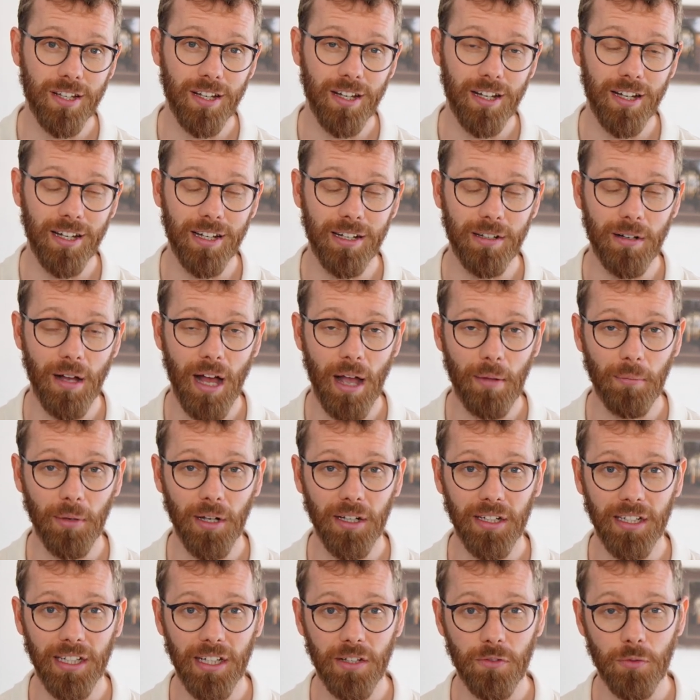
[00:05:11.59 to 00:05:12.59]
I'm
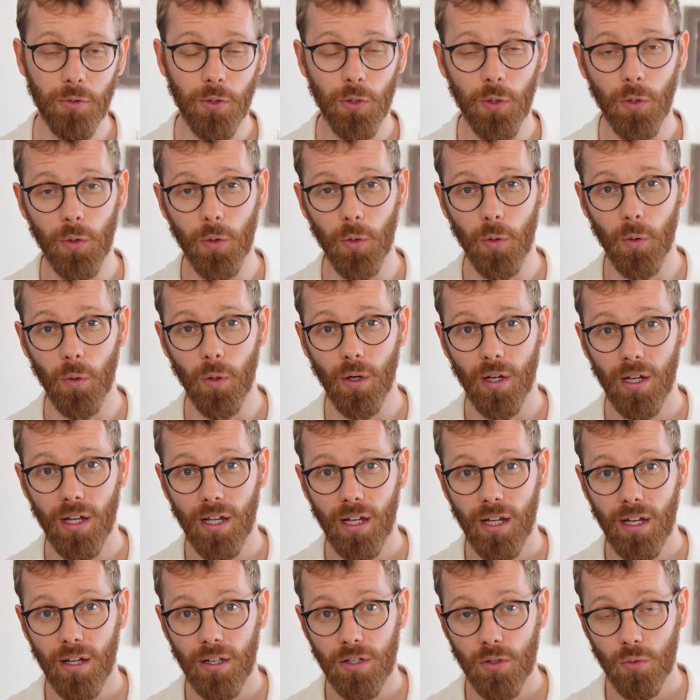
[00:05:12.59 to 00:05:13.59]
going to give you
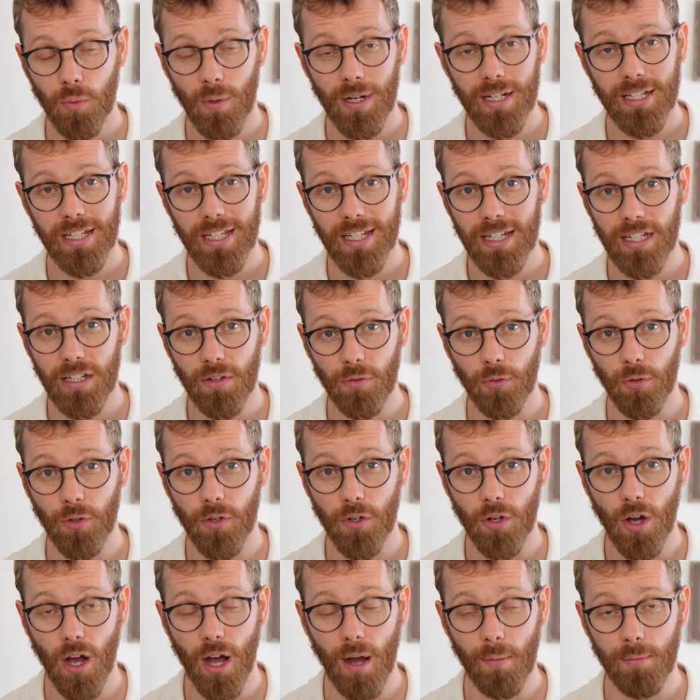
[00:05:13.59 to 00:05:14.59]
20
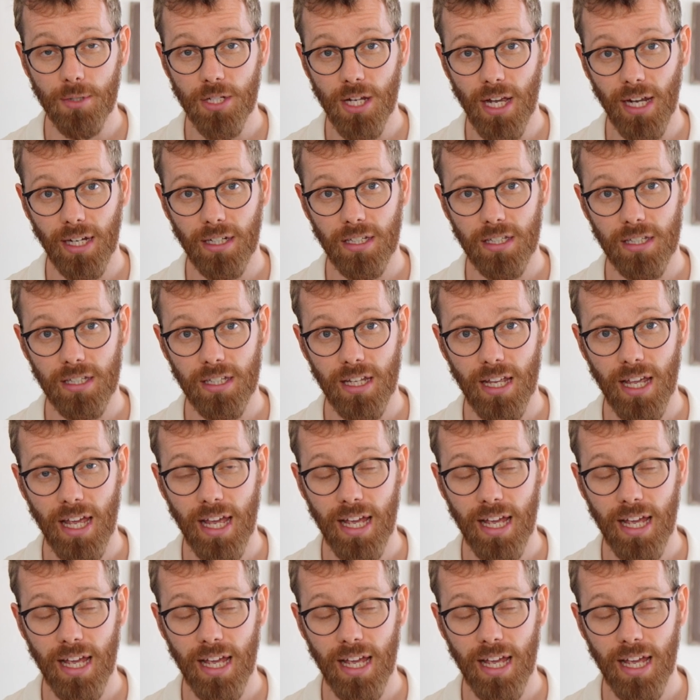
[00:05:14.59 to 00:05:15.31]
different objects,